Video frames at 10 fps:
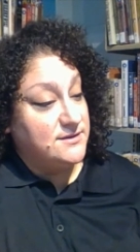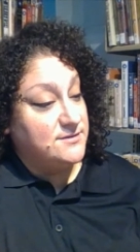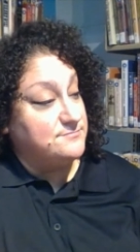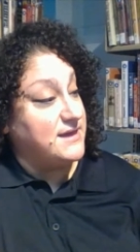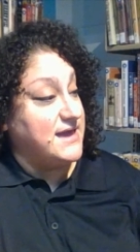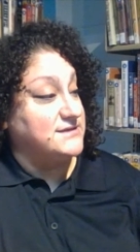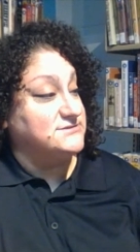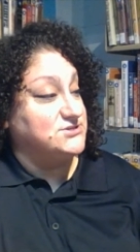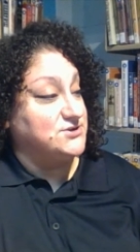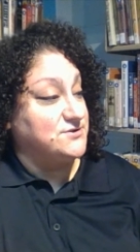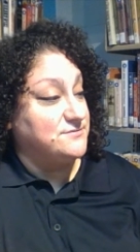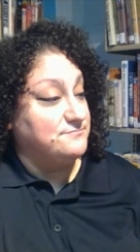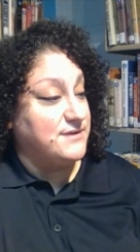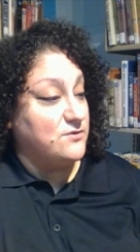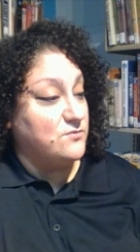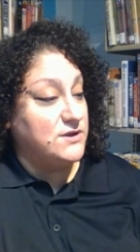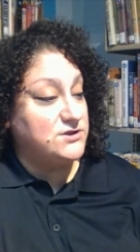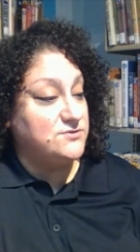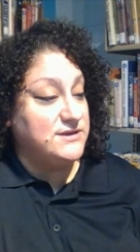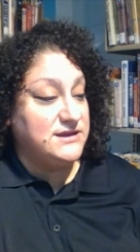may answer by
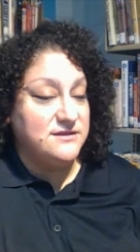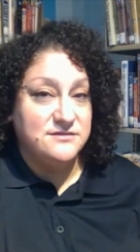wondering,